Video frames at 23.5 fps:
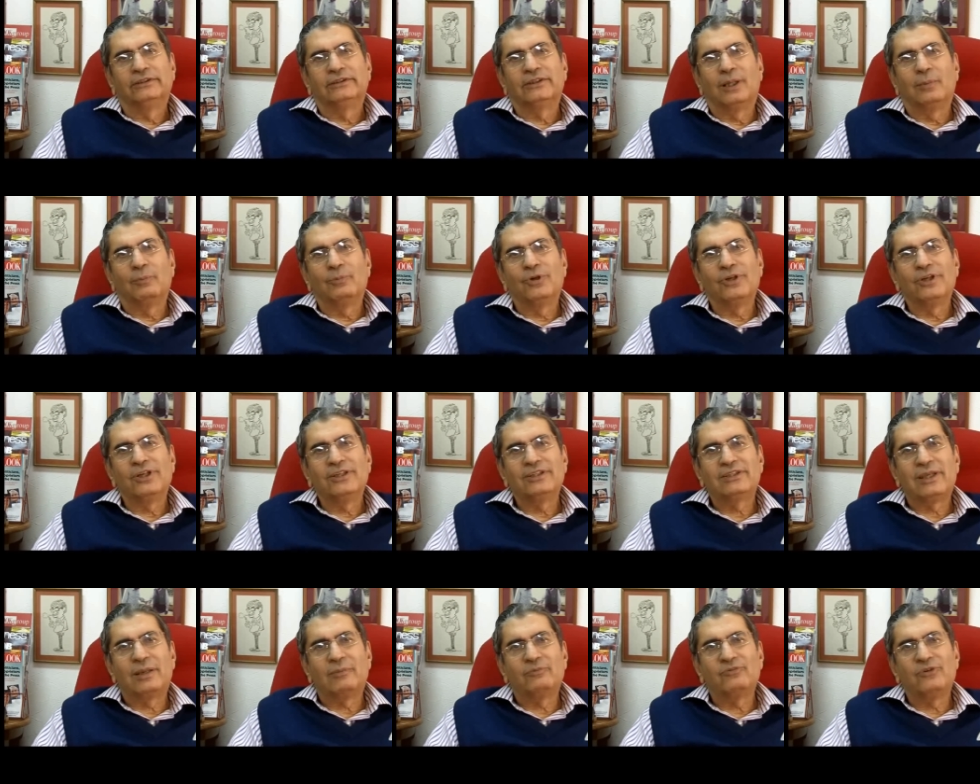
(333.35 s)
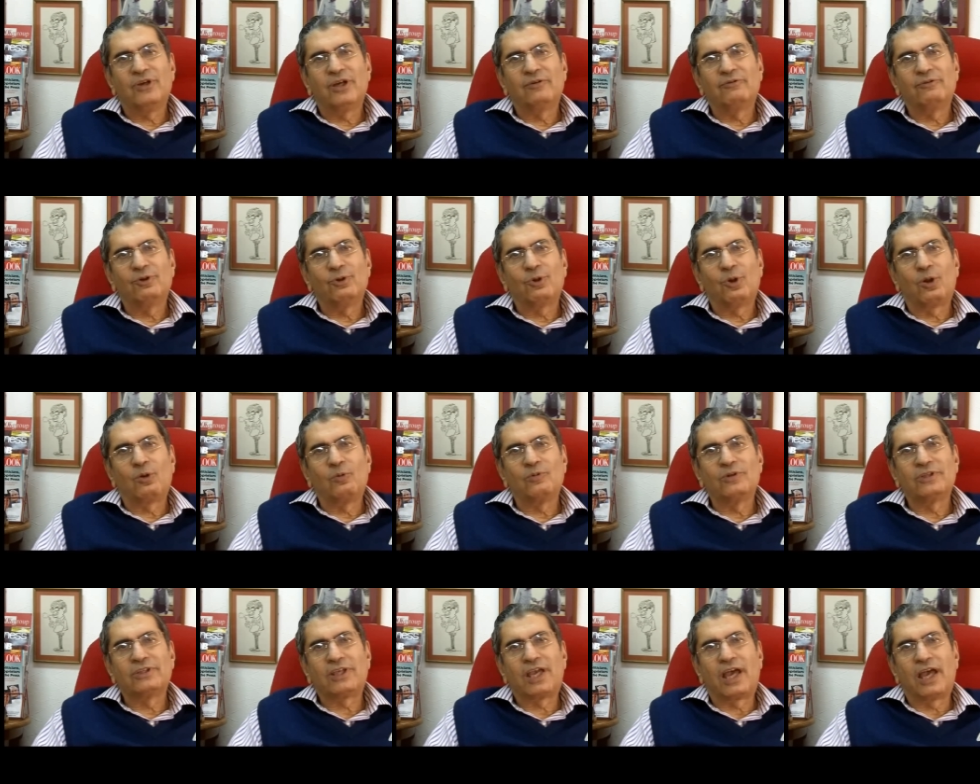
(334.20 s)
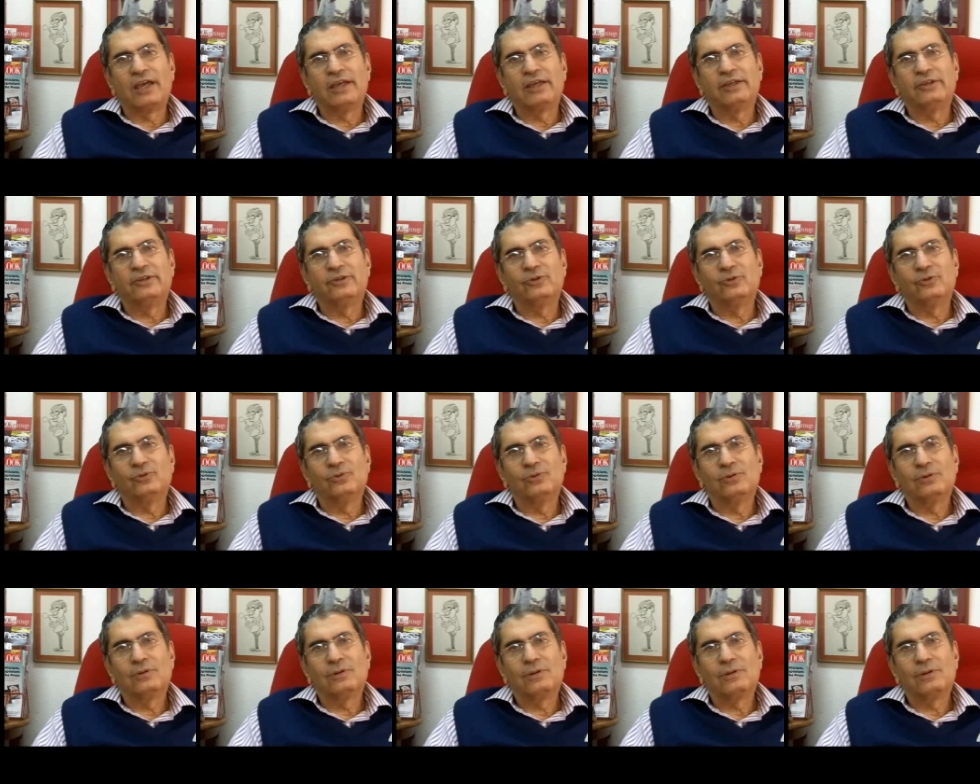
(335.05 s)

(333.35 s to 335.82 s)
somebody somewhere will always hire you.